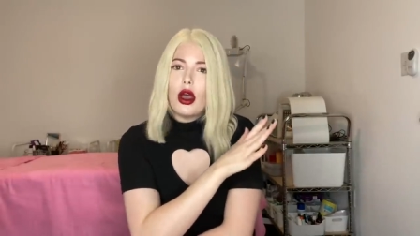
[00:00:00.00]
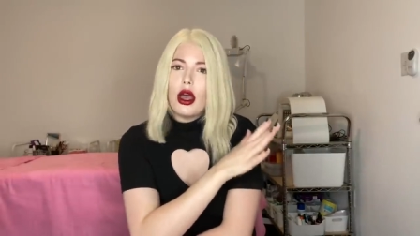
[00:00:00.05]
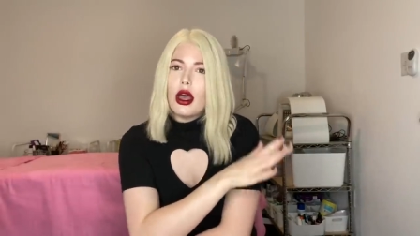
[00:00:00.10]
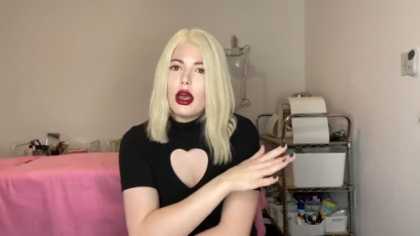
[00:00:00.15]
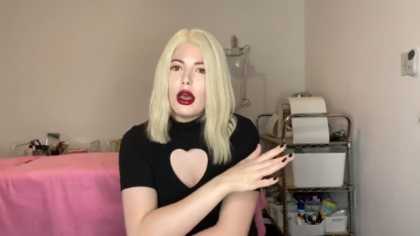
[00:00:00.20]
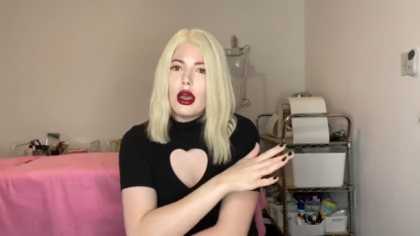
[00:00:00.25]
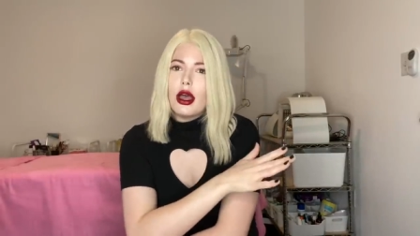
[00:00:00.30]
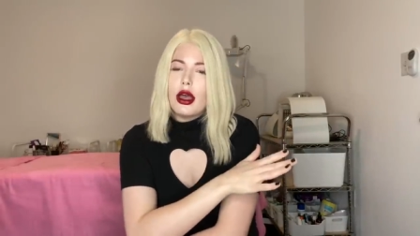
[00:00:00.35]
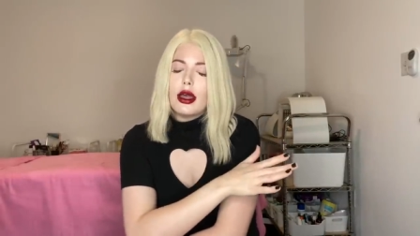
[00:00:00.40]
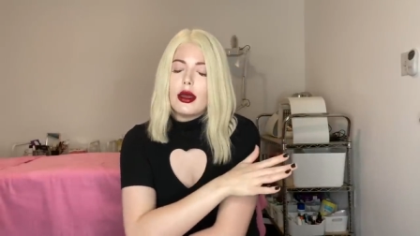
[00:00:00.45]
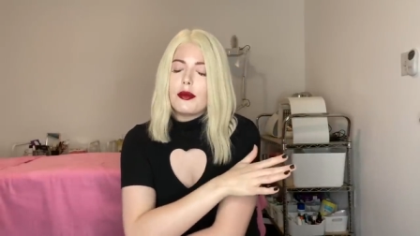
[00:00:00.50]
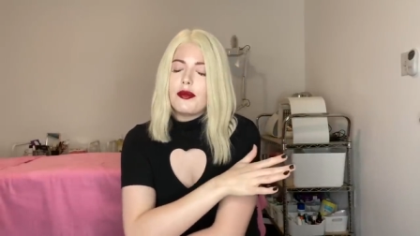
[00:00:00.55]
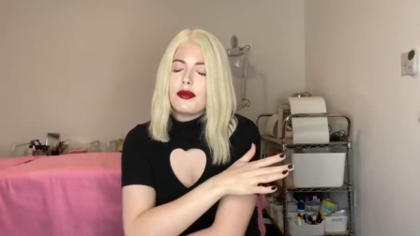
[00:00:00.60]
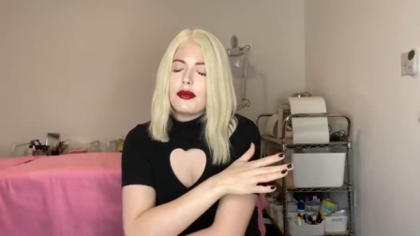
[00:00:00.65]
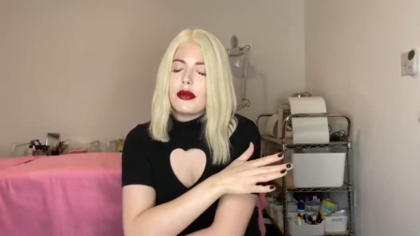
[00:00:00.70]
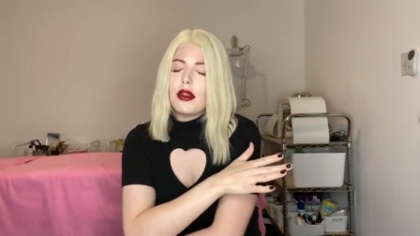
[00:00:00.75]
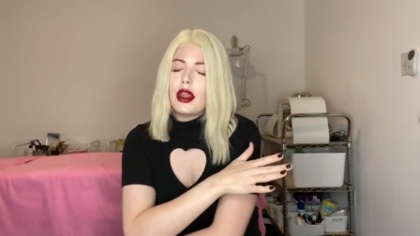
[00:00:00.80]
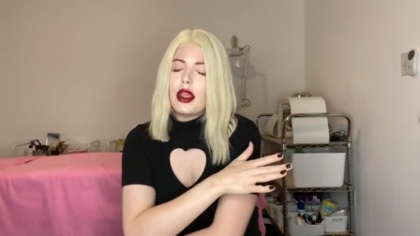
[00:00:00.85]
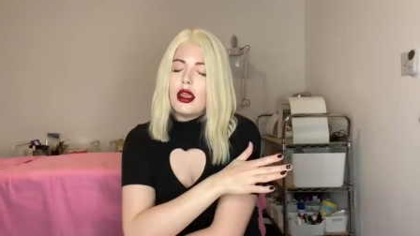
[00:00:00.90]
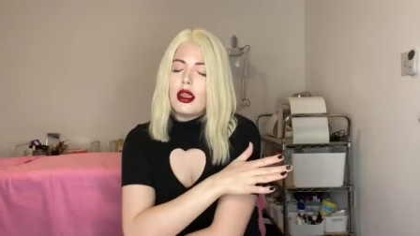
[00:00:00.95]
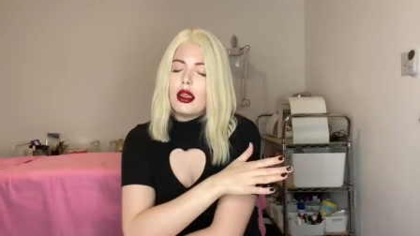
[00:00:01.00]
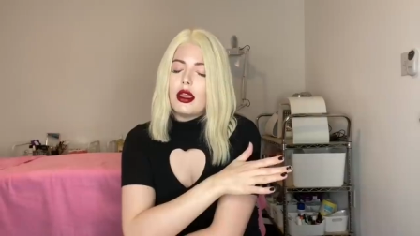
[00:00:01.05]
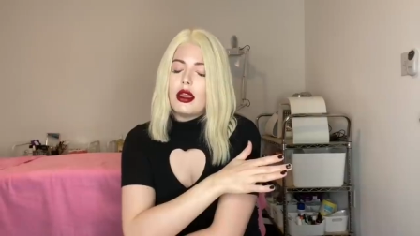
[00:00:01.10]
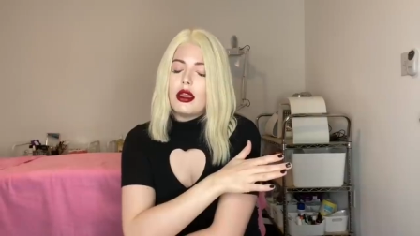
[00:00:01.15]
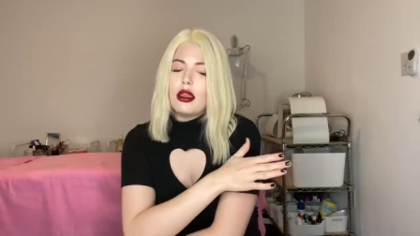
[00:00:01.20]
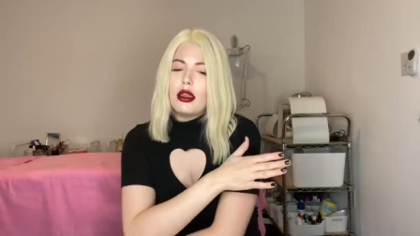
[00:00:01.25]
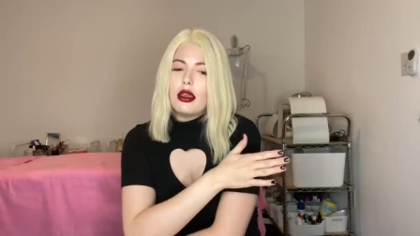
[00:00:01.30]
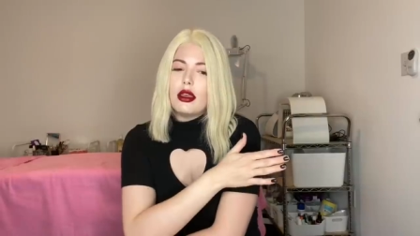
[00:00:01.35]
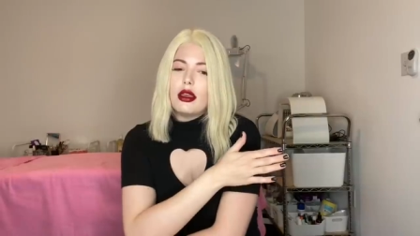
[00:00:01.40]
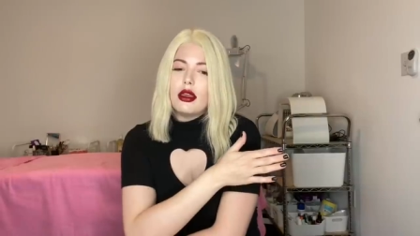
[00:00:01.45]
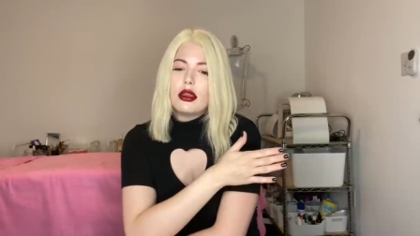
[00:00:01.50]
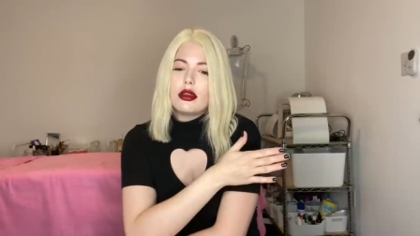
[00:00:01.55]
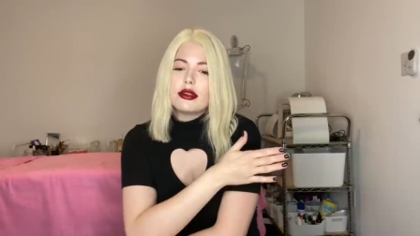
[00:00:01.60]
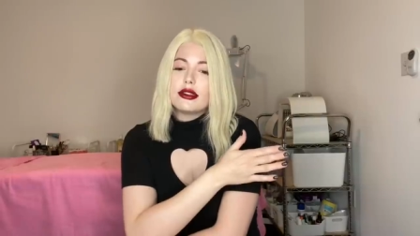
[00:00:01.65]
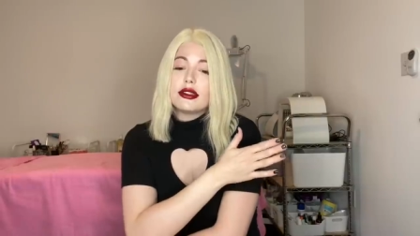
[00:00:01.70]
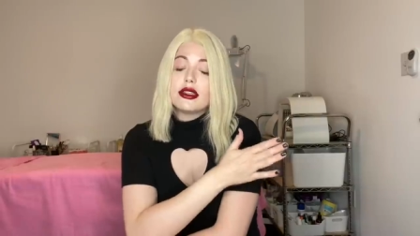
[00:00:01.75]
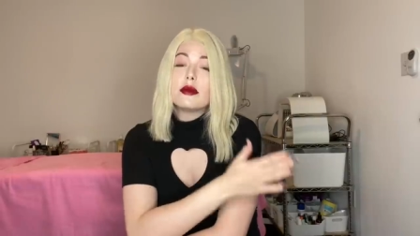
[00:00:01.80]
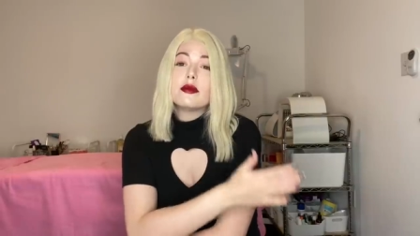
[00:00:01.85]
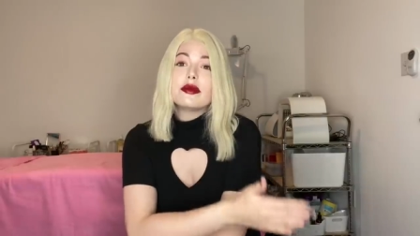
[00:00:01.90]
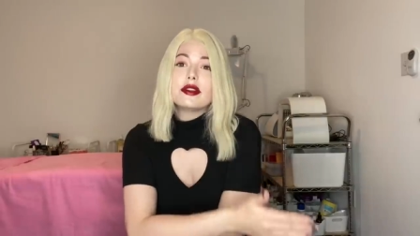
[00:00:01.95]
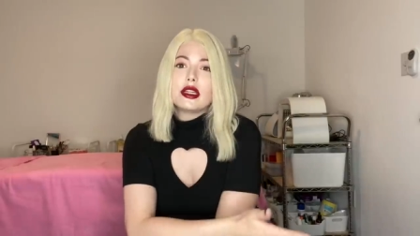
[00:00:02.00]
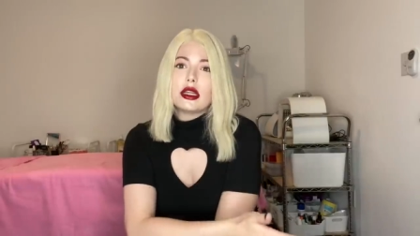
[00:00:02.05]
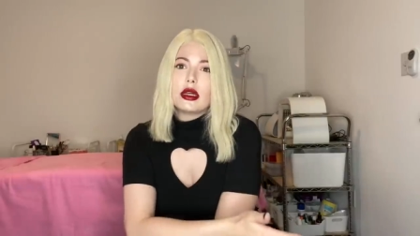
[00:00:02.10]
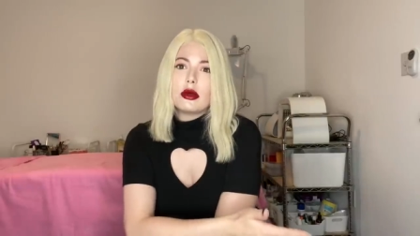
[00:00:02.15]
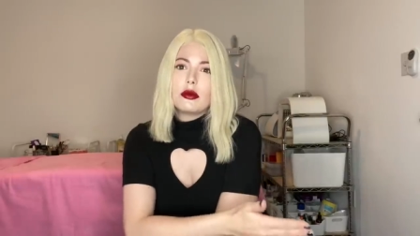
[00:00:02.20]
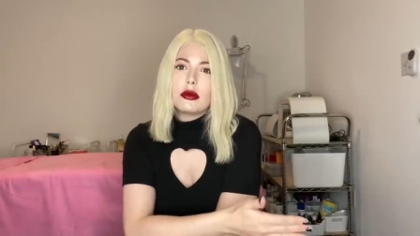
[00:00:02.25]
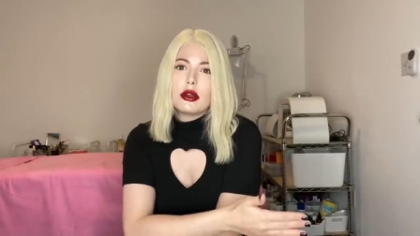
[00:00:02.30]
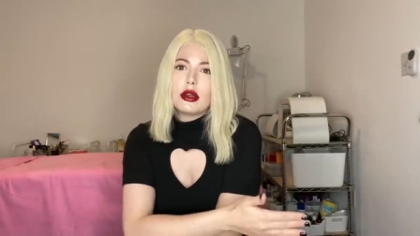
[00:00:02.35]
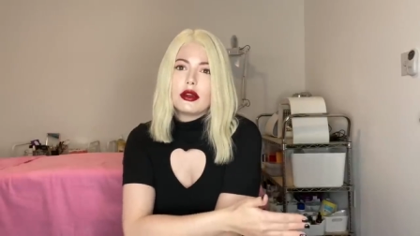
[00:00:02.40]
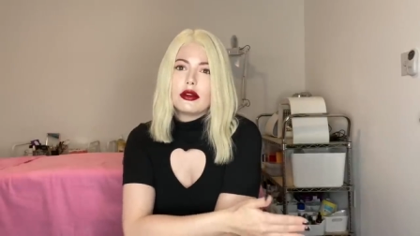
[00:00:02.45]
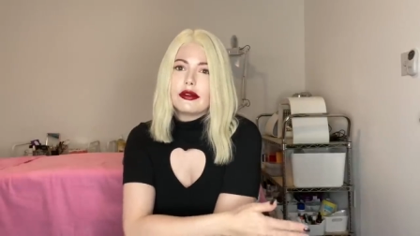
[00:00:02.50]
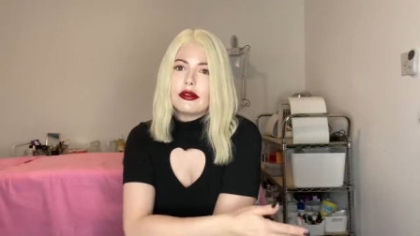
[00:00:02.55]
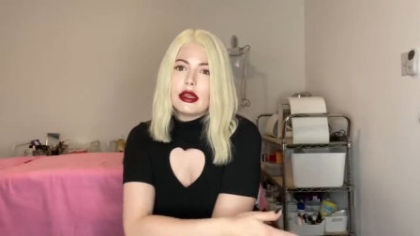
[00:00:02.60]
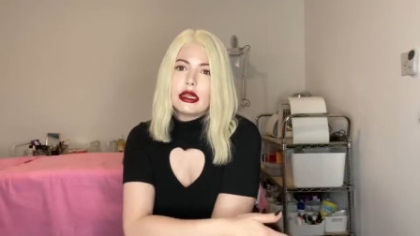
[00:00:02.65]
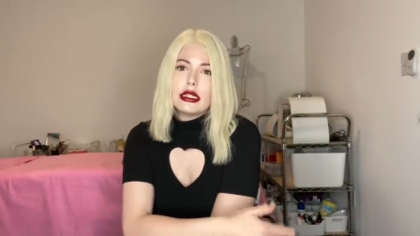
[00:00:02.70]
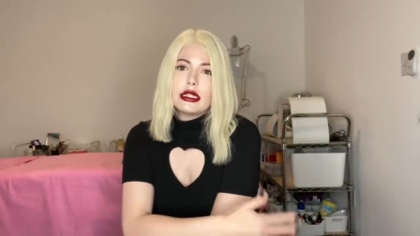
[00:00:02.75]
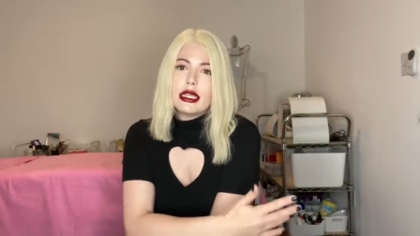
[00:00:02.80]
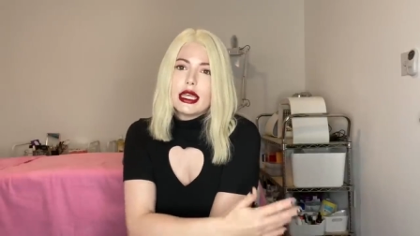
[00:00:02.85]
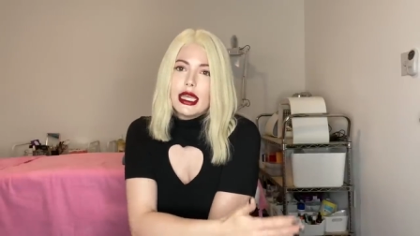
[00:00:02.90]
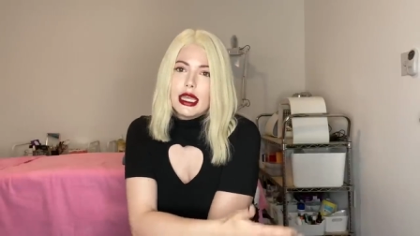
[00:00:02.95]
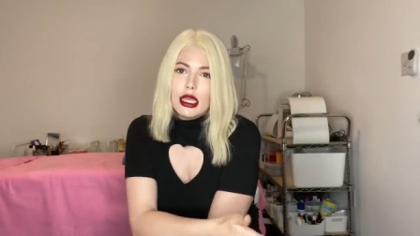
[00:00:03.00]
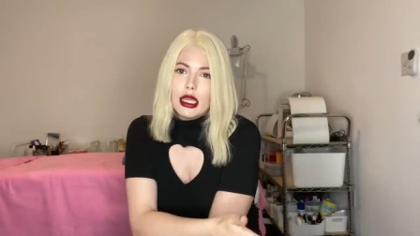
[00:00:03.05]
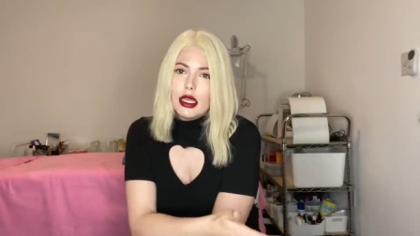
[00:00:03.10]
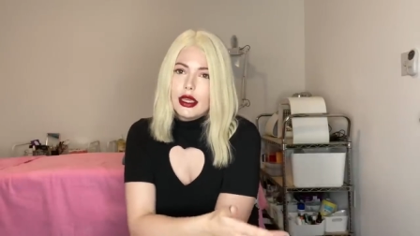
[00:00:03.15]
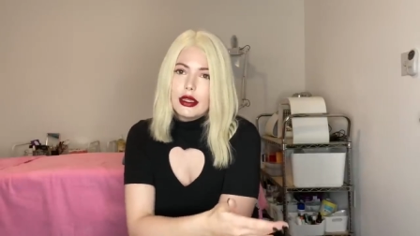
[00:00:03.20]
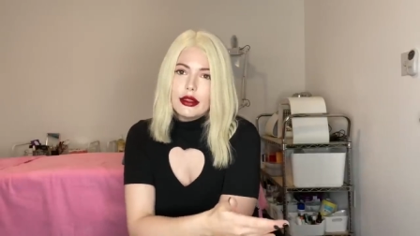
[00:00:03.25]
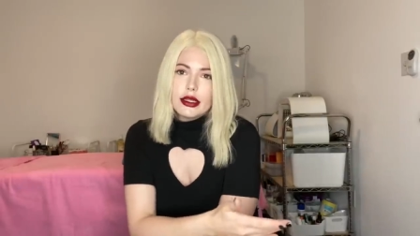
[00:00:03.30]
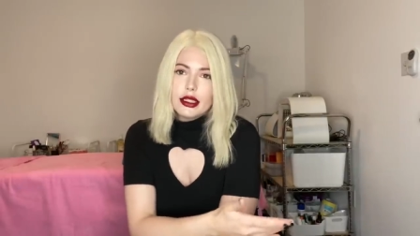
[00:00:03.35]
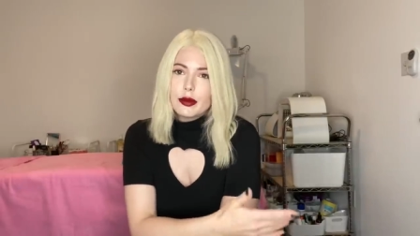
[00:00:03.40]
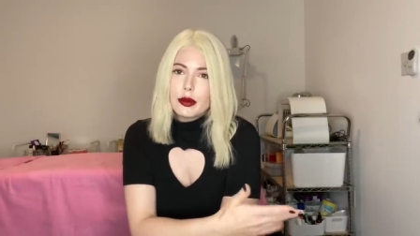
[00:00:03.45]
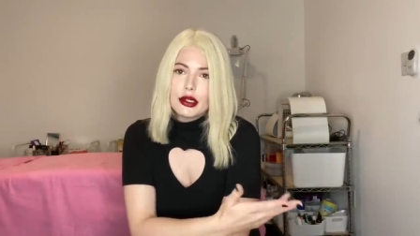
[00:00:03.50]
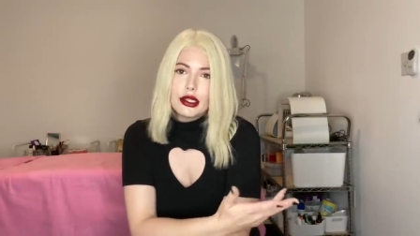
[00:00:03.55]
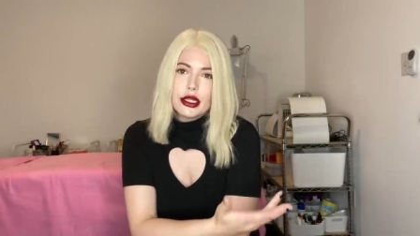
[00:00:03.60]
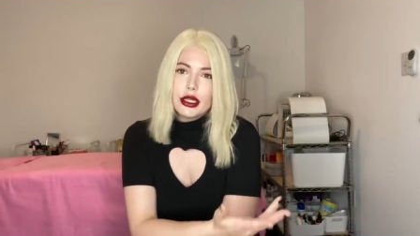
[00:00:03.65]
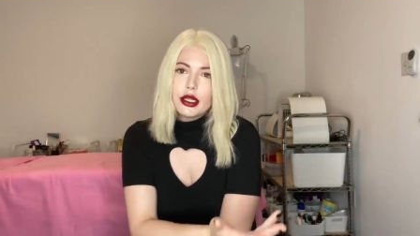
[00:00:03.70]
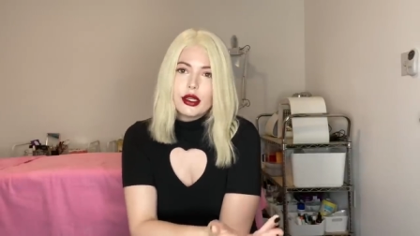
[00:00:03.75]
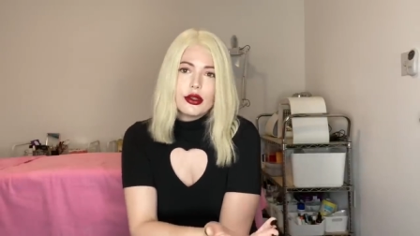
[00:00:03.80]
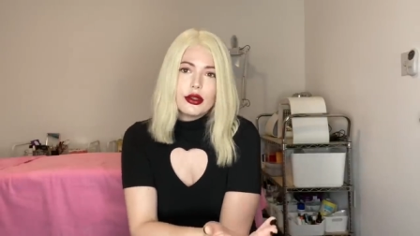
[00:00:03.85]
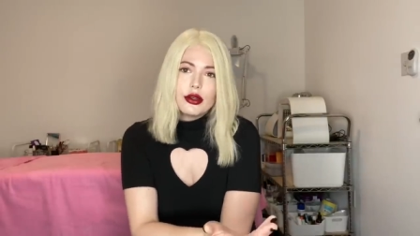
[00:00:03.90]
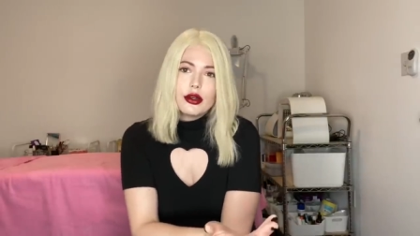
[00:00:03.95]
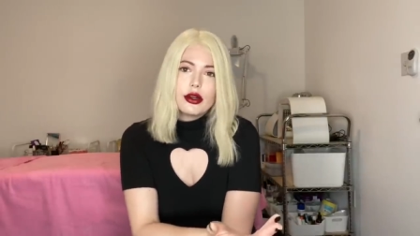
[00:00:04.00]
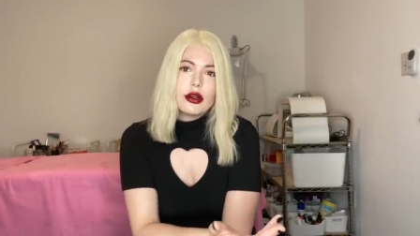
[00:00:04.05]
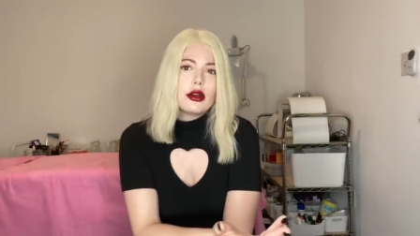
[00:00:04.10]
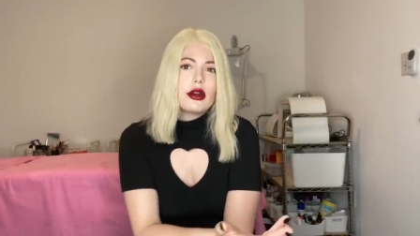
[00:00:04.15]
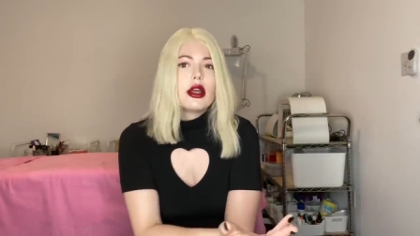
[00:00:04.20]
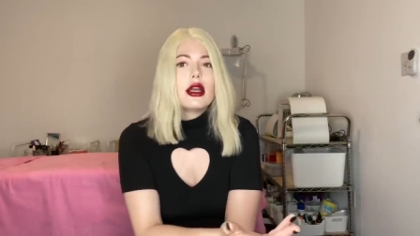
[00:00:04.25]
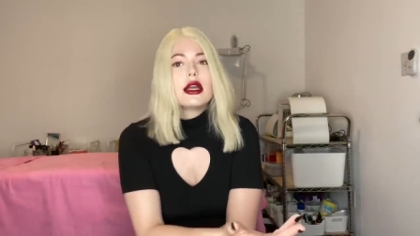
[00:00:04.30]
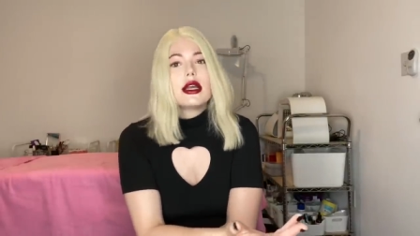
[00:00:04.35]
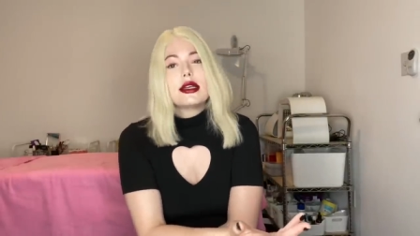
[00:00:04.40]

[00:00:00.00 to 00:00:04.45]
um, a symptom of like taking this particular